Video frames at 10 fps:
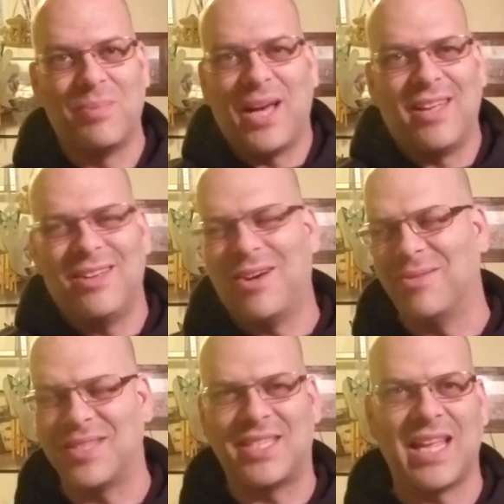but you
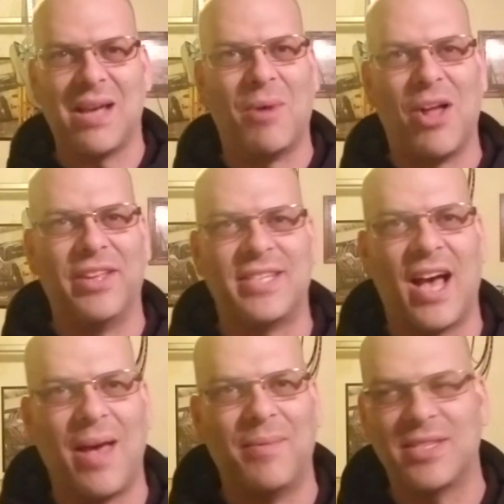don't see them all the time.